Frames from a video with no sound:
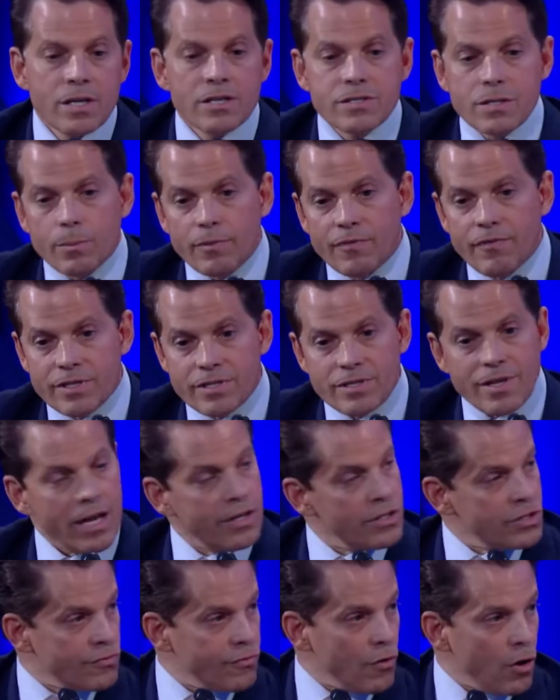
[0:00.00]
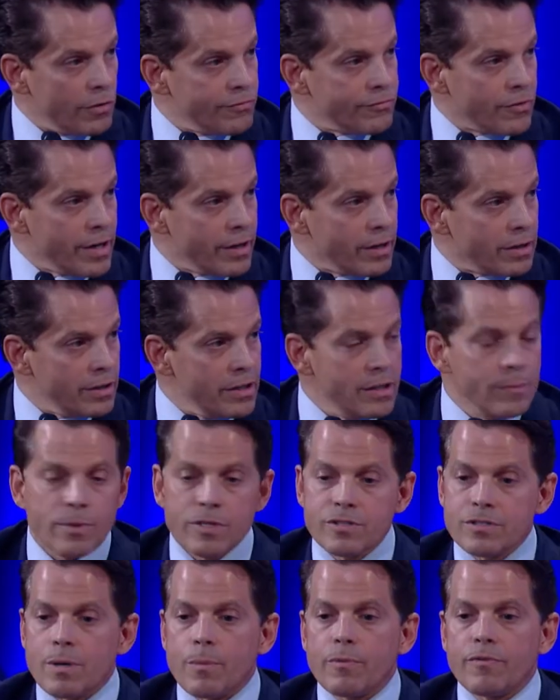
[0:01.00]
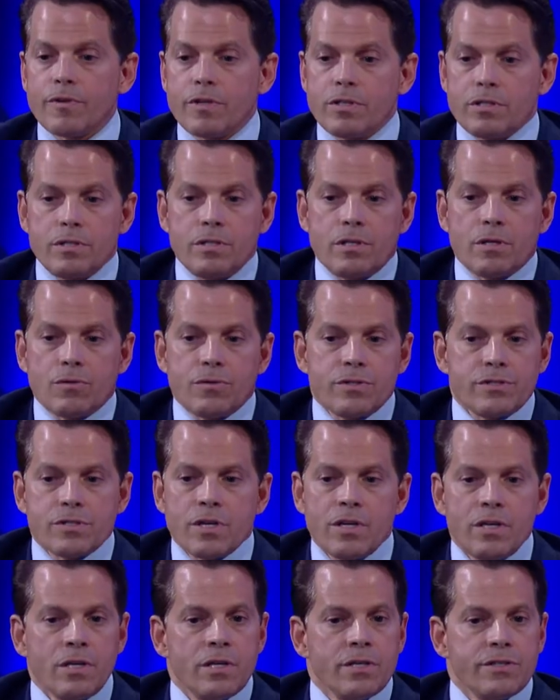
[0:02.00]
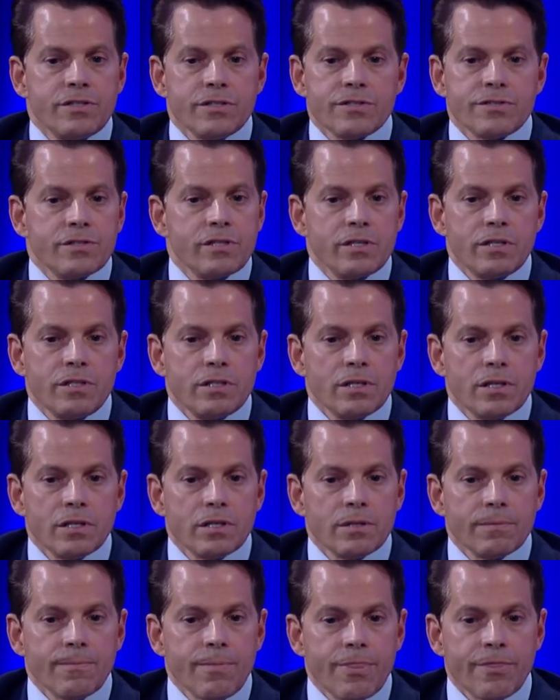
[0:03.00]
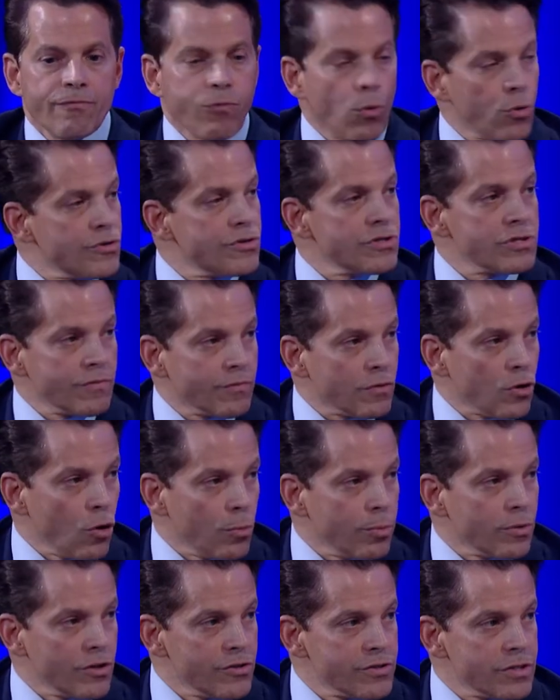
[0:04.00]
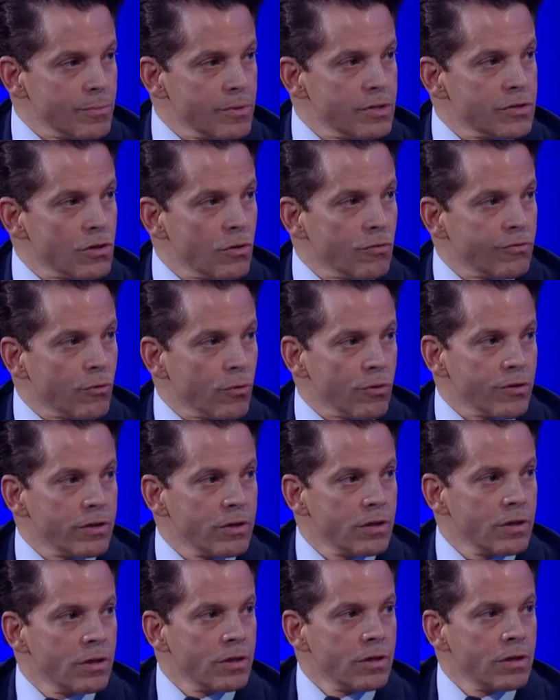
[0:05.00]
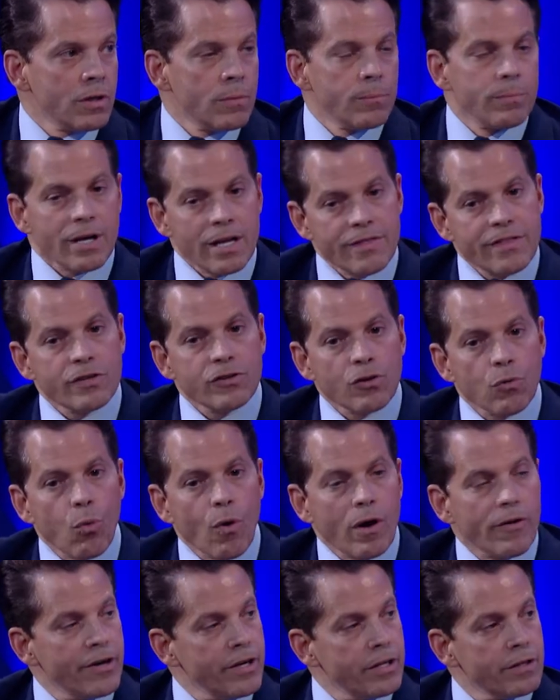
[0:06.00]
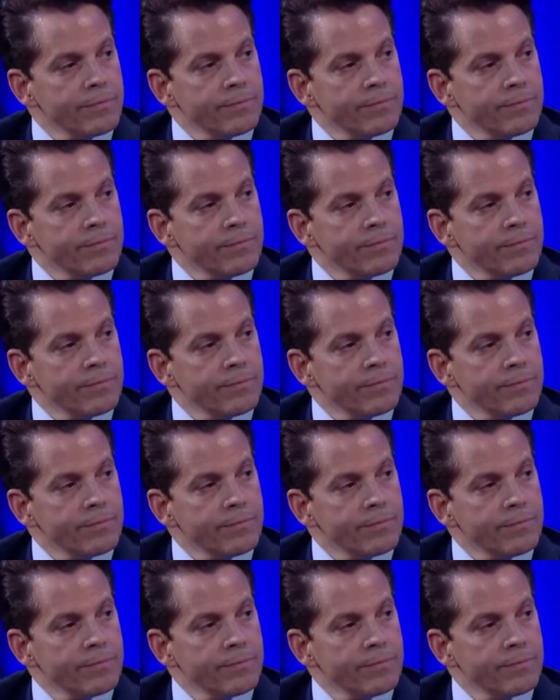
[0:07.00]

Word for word: Some of it's not his fault, frankly, but some of it, you know, is just the uh, forces of globalism and so forth. So but I think I, they're worried.